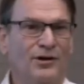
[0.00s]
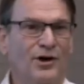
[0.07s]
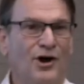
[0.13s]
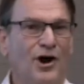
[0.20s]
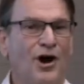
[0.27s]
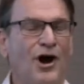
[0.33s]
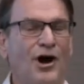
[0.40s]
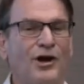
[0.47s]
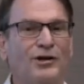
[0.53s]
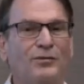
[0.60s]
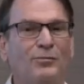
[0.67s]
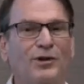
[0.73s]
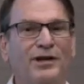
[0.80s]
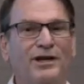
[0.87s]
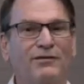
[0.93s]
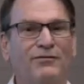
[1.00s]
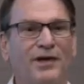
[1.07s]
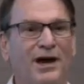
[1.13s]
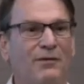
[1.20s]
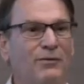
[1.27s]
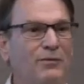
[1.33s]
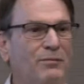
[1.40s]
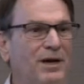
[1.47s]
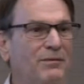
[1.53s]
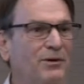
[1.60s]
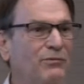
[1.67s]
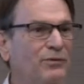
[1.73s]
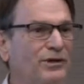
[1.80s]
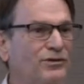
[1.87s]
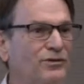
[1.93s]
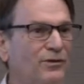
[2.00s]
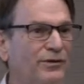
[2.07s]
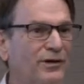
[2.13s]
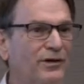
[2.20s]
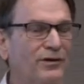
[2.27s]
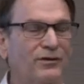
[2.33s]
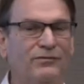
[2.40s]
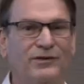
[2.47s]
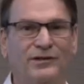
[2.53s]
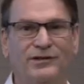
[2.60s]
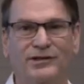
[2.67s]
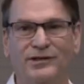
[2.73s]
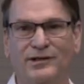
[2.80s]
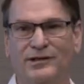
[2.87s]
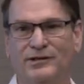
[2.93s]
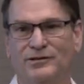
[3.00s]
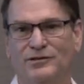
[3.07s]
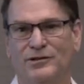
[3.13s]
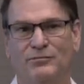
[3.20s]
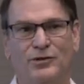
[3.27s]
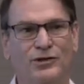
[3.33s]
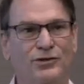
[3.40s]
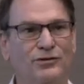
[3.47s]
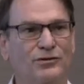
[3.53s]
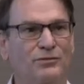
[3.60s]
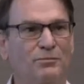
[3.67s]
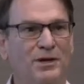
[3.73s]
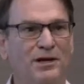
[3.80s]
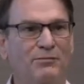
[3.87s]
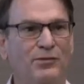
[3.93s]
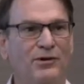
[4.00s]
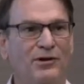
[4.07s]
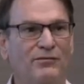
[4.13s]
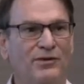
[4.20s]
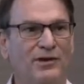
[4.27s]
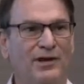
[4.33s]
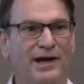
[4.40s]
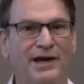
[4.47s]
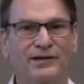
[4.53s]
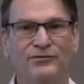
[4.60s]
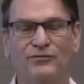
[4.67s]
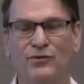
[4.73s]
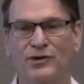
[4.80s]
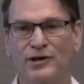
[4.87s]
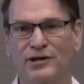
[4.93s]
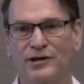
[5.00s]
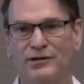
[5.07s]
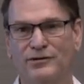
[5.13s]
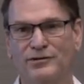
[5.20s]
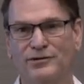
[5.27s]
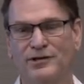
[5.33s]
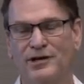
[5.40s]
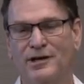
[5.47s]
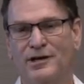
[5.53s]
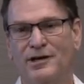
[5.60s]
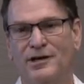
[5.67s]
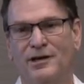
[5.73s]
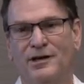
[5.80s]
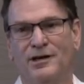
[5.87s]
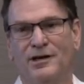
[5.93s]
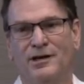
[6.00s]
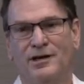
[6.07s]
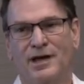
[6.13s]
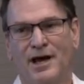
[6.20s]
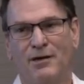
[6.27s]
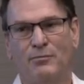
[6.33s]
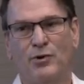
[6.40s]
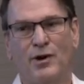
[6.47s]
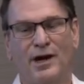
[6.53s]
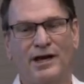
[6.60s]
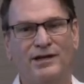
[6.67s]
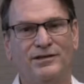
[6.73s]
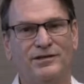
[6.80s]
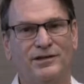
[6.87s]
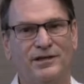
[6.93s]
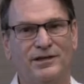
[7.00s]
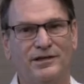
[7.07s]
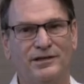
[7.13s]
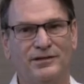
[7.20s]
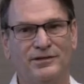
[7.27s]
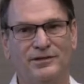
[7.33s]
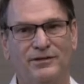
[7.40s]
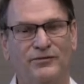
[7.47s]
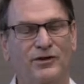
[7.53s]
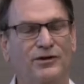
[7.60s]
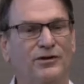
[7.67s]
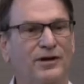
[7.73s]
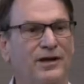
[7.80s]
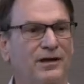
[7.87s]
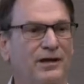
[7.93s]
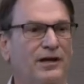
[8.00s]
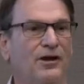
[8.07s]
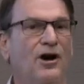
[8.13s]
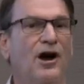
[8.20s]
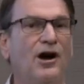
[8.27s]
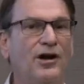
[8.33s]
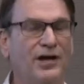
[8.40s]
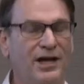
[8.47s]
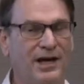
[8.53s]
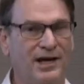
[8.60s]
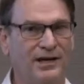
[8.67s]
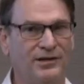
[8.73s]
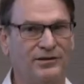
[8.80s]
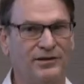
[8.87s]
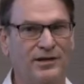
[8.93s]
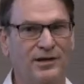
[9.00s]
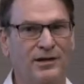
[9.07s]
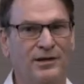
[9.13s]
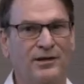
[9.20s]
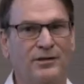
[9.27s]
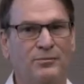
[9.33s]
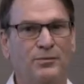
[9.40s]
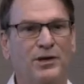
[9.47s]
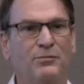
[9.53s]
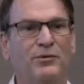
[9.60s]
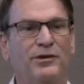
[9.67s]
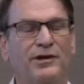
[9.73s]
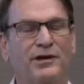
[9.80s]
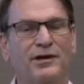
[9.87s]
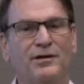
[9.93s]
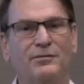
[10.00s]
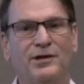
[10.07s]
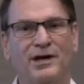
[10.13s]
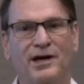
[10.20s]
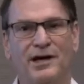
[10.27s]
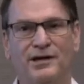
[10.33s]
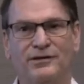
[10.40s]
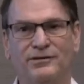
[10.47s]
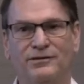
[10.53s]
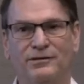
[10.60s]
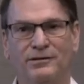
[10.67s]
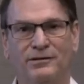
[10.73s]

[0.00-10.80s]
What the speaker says: hard to believe that when maybe we sold to QVC and some huge people over the last 40 years. Now price is, if you don't, in our case, the people that come to us,